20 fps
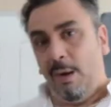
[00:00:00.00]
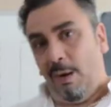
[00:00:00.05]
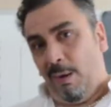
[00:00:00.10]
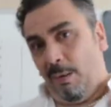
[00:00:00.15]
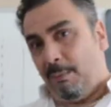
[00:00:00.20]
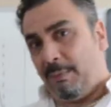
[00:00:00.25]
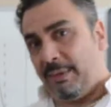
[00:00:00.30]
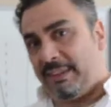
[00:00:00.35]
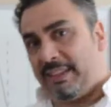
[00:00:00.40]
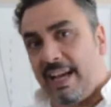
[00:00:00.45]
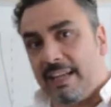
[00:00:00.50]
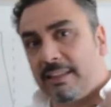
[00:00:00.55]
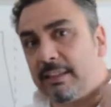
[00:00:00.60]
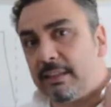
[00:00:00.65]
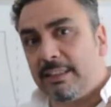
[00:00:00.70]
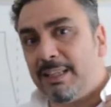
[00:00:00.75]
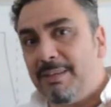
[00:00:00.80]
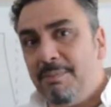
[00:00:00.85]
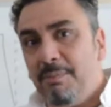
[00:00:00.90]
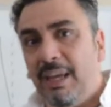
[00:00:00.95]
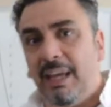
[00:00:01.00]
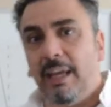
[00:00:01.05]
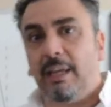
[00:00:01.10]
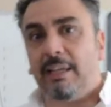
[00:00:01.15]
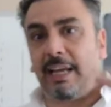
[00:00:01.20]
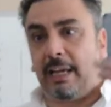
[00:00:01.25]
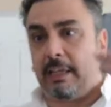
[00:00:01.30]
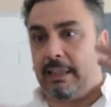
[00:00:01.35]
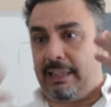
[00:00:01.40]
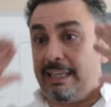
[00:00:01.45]
But that doesn't mean
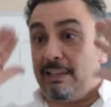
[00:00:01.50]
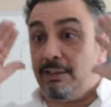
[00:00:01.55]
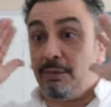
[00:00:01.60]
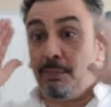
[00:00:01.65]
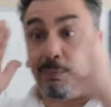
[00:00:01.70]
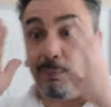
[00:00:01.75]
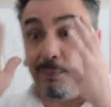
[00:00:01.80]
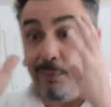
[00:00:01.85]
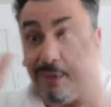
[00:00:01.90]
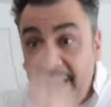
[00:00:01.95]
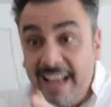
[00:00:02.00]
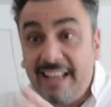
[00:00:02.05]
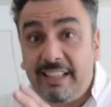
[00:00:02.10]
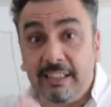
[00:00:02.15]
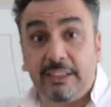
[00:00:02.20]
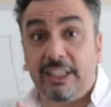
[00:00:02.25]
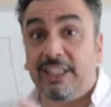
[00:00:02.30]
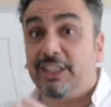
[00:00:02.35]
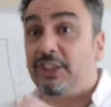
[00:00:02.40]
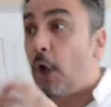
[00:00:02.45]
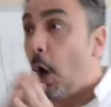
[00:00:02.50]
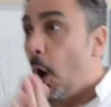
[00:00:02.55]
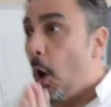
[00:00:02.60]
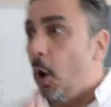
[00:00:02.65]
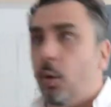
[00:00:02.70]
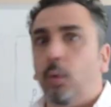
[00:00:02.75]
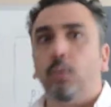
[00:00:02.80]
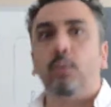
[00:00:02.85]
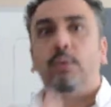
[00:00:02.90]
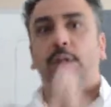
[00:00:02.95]
that this lens is
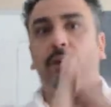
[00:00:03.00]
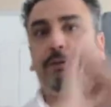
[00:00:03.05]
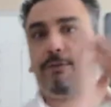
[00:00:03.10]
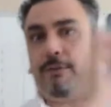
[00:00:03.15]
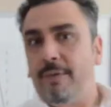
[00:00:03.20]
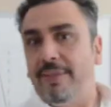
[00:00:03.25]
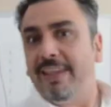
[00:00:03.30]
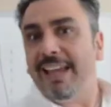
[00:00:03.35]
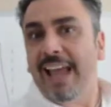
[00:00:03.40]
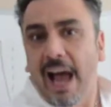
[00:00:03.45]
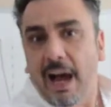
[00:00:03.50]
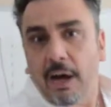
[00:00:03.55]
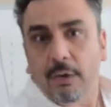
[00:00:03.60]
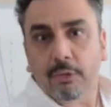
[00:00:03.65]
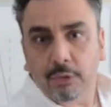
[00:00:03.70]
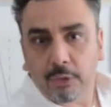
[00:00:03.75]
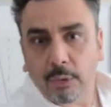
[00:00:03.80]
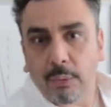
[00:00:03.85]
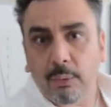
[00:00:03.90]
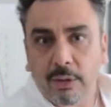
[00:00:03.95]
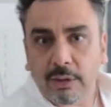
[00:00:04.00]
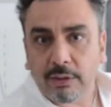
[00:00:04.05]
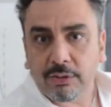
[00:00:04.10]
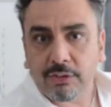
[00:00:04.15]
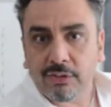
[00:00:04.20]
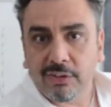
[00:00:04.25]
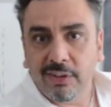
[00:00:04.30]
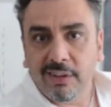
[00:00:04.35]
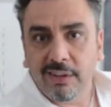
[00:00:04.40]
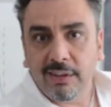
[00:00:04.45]
only for the
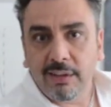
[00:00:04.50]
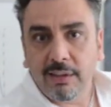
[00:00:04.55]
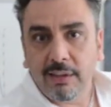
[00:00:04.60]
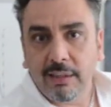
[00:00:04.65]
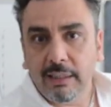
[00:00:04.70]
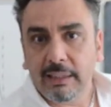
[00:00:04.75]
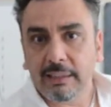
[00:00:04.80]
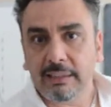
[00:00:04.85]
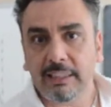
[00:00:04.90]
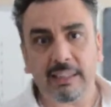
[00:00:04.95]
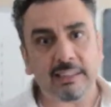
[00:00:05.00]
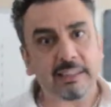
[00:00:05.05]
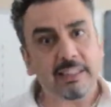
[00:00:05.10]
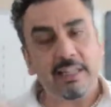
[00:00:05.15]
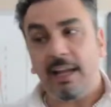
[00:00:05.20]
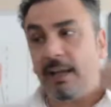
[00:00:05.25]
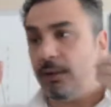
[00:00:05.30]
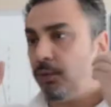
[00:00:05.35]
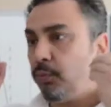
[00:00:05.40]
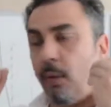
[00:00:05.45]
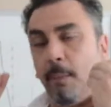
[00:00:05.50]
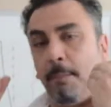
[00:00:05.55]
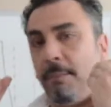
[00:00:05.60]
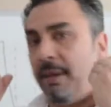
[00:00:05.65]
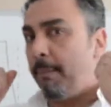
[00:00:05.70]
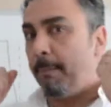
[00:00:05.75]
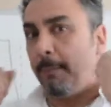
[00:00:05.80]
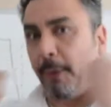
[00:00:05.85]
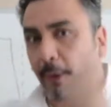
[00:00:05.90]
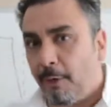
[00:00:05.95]
outdoors. This lens would be
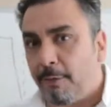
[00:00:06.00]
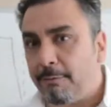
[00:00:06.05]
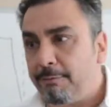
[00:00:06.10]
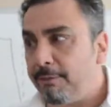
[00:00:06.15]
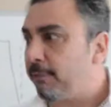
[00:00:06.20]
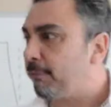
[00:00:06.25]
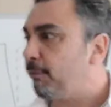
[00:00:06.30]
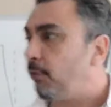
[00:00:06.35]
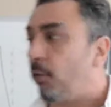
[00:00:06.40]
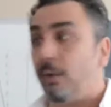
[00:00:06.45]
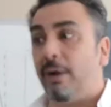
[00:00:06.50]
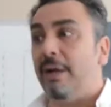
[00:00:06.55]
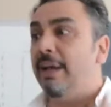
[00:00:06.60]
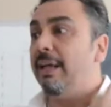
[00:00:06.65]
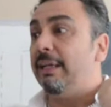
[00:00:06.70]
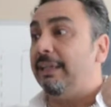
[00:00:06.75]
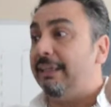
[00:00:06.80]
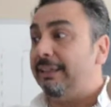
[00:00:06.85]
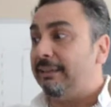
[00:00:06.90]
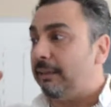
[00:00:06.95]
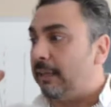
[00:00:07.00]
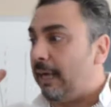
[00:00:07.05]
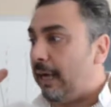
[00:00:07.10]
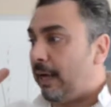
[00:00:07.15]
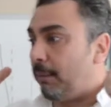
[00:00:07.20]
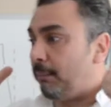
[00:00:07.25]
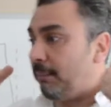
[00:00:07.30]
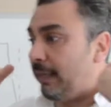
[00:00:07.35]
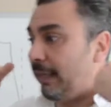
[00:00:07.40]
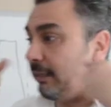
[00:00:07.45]
perfect for
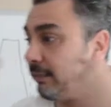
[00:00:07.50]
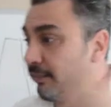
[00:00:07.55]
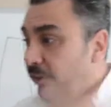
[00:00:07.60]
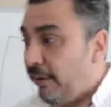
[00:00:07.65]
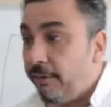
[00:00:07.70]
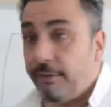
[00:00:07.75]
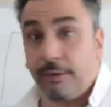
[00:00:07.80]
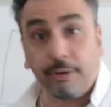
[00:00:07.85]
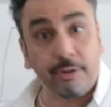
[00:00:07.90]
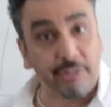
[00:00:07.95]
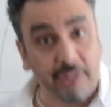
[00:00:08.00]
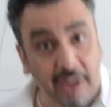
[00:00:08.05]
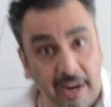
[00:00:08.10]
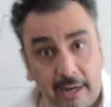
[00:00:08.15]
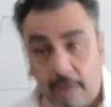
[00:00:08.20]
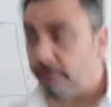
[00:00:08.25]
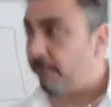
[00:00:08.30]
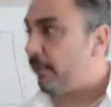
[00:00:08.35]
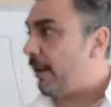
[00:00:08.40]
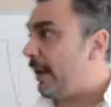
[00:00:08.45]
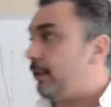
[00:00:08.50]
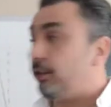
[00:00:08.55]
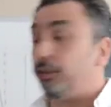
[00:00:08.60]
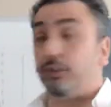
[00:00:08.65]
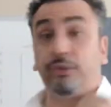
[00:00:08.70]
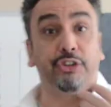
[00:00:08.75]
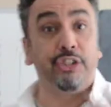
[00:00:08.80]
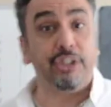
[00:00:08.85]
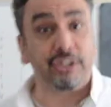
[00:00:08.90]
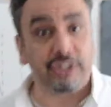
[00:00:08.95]
interior decorators,
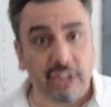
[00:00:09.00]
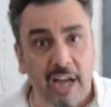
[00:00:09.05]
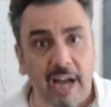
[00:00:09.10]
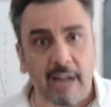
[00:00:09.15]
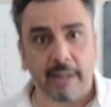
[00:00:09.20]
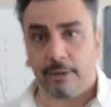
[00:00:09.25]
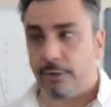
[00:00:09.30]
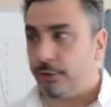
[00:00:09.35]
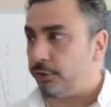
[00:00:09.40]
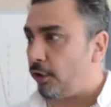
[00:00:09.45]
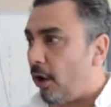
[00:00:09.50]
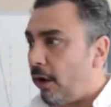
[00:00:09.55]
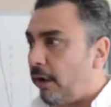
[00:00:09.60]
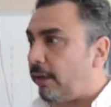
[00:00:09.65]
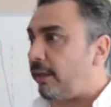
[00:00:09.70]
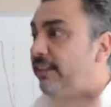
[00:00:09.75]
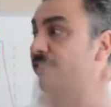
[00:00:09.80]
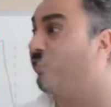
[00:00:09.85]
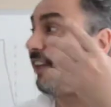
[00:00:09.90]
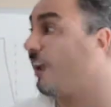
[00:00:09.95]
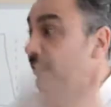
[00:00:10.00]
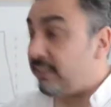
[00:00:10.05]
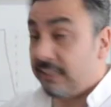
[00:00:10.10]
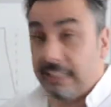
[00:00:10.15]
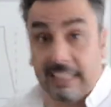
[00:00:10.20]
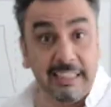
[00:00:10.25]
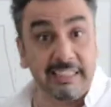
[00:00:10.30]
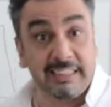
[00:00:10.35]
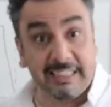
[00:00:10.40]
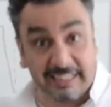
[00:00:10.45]
designers, architects
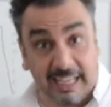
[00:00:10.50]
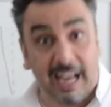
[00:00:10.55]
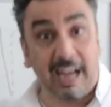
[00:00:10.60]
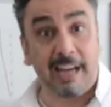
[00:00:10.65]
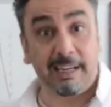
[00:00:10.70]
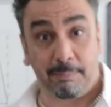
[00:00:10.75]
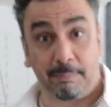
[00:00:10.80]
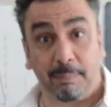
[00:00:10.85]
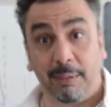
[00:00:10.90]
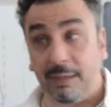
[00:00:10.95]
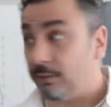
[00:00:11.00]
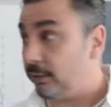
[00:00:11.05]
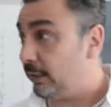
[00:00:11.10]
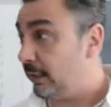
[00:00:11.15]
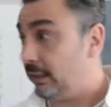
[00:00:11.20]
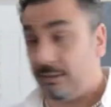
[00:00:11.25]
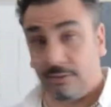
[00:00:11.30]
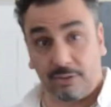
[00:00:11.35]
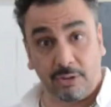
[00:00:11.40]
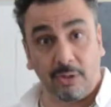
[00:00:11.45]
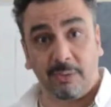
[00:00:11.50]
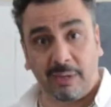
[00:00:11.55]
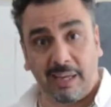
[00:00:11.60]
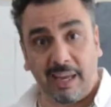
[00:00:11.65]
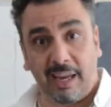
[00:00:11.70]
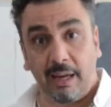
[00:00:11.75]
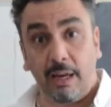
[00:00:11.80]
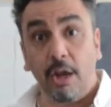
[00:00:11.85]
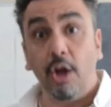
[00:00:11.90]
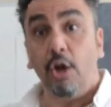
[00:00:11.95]
inside buildings,
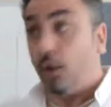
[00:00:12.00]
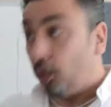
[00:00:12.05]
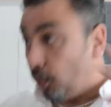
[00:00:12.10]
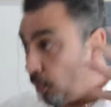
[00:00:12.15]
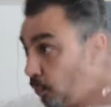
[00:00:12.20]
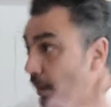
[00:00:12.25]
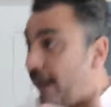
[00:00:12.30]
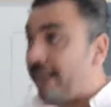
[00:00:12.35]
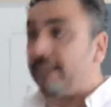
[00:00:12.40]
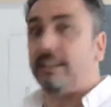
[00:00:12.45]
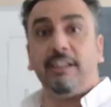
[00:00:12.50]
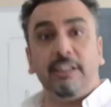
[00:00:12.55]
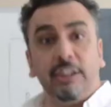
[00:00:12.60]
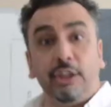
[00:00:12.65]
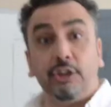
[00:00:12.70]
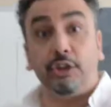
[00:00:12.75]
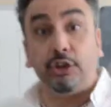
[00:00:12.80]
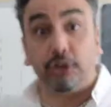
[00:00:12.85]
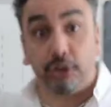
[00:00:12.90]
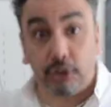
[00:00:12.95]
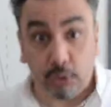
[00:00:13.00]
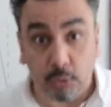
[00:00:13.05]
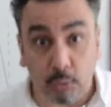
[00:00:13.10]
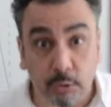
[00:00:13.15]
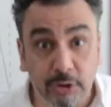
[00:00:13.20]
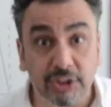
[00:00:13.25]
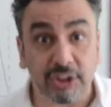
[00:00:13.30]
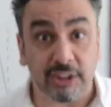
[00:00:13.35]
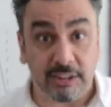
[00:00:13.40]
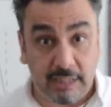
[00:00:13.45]
okay? Correcting the
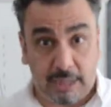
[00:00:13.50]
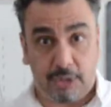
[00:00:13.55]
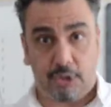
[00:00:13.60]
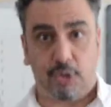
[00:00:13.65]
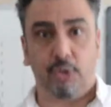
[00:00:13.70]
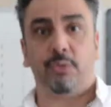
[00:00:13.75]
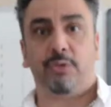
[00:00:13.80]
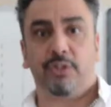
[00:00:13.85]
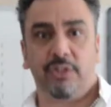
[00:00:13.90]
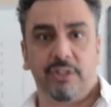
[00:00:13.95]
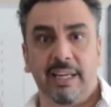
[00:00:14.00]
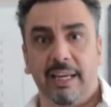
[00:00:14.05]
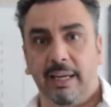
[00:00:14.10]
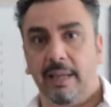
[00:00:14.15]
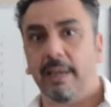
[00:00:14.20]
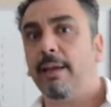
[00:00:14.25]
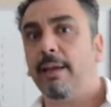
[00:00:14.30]
distortion that you see.